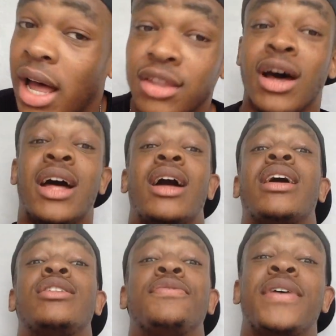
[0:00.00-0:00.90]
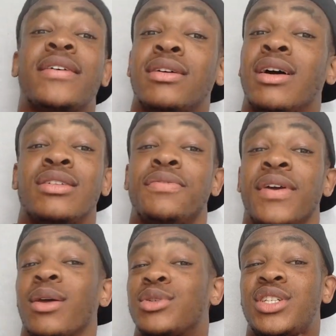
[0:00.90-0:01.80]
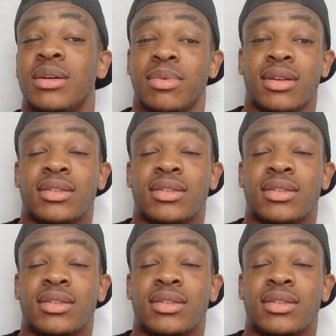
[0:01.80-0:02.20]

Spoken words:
I don't think he was Chip.